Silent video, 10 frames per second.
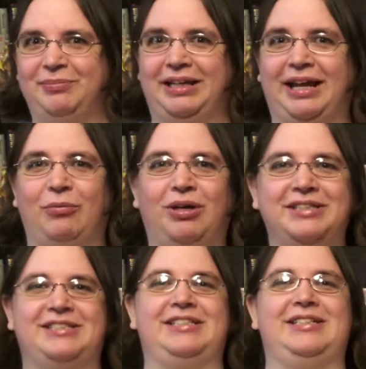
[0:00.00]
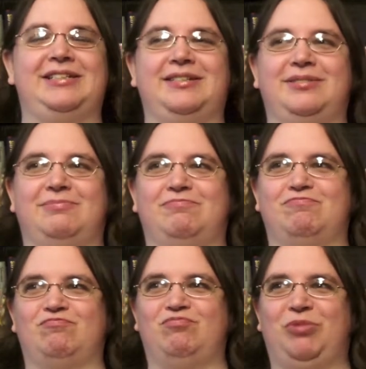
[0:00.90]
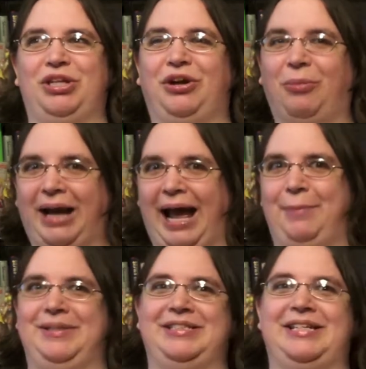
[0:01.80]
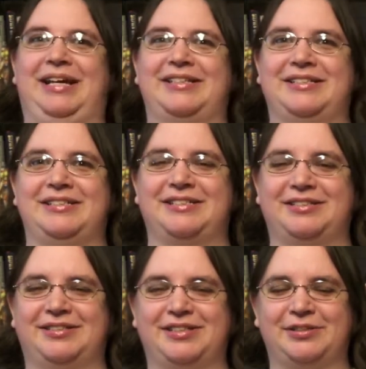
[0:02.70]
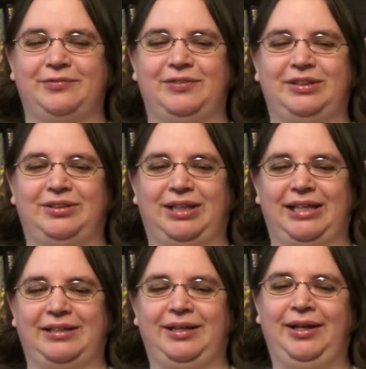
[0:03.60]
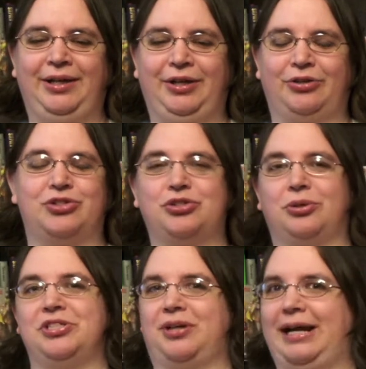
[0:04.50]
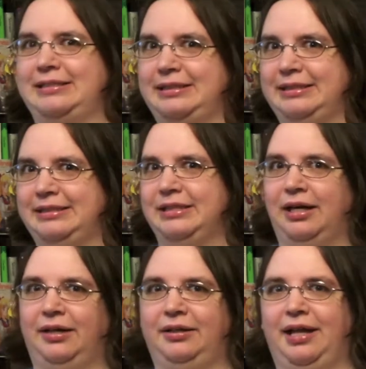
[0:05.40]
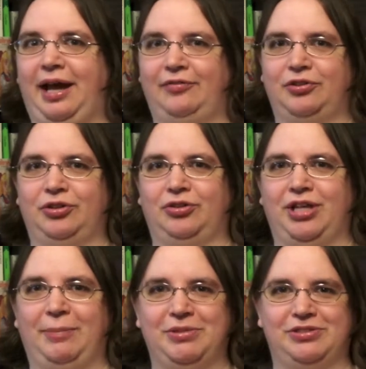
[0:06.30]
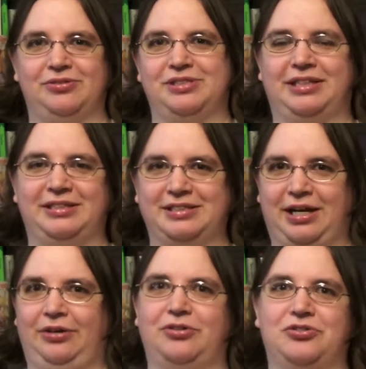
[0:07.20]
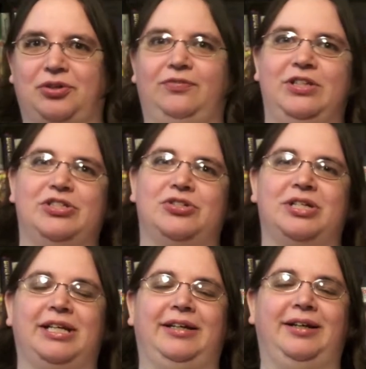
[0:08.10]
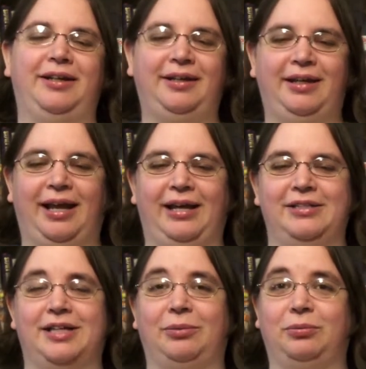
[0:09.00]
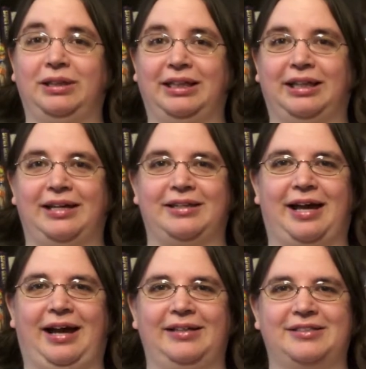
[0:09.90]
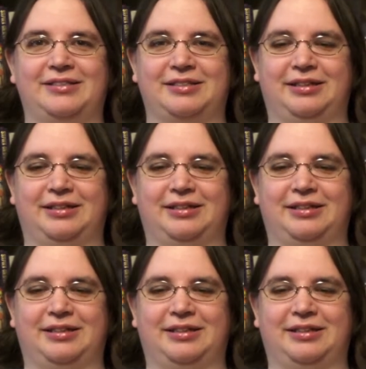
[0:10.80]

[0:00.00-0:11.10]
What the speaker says: them, and I want to see, you know, what happens next. It doesn't feel like their stories are actually done after the episodes that these characters are featured in. And I really like that.